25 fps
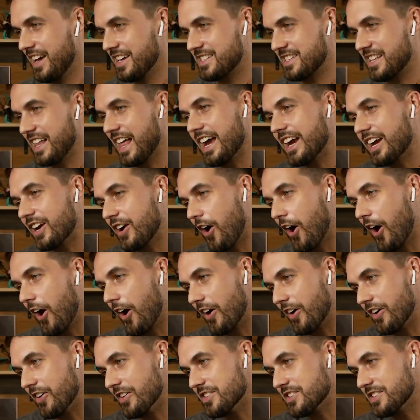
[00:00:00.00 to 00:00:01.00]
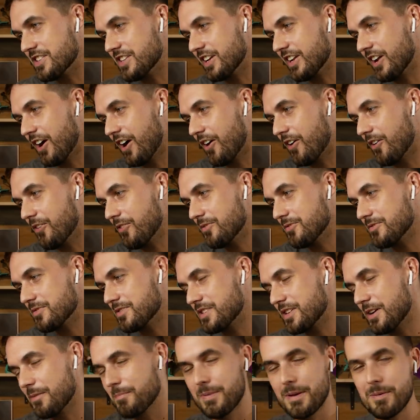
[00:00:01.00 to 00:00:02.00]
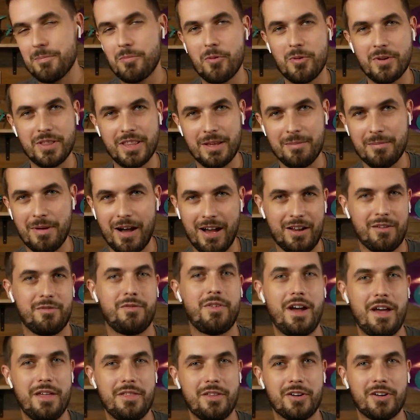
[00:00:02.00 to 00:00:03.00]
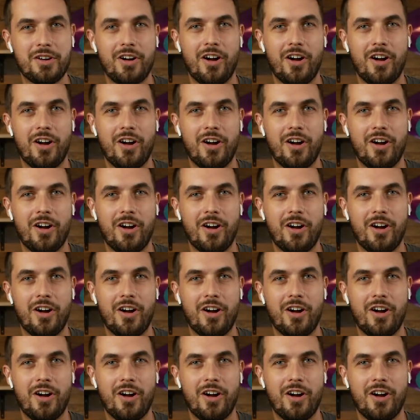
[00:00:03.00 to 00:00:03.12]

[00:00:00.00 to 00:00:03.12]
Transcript: It's like cars, you know? Some people, when they modify their